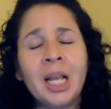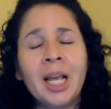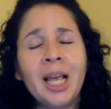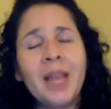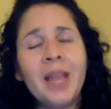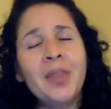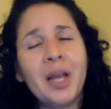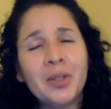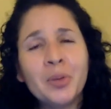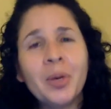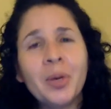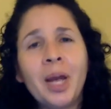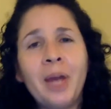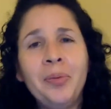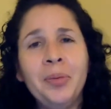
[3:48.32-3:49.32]
And that's
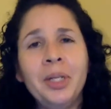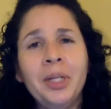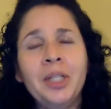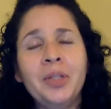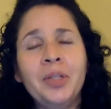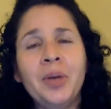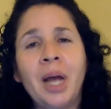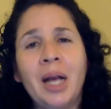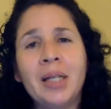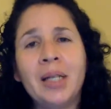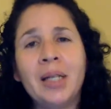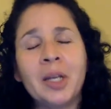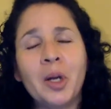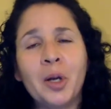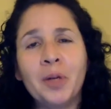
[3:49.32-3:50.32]
why I really do
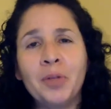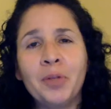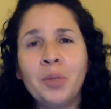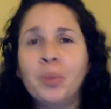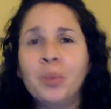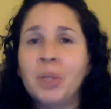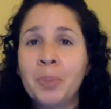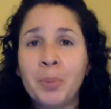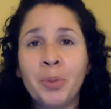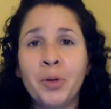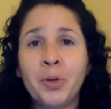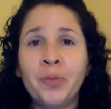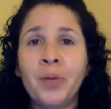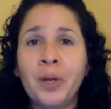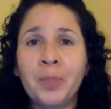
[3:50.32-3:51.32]
ask that all of you put up a
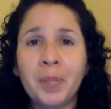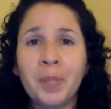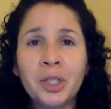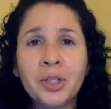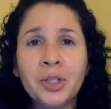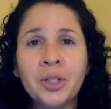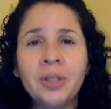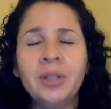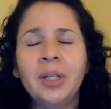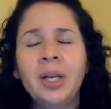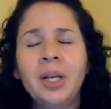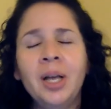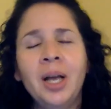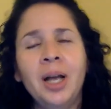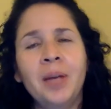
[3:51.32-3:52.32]
profile picture,
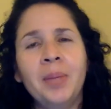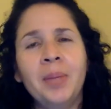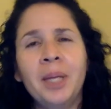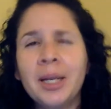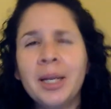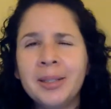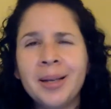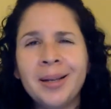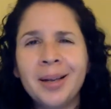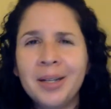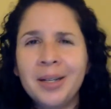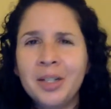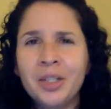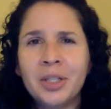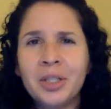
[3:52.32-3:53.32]
because that
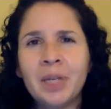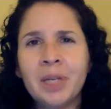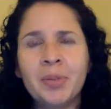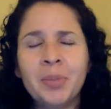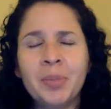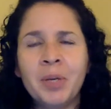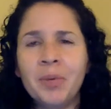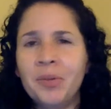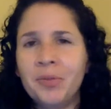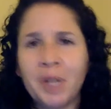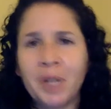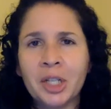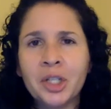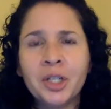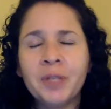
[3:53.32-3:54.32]
kind of just gives me a
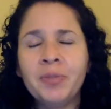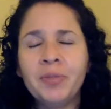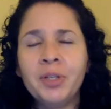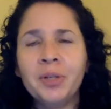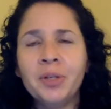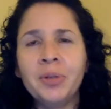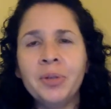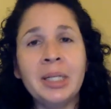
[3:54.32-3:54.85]
reflection of you.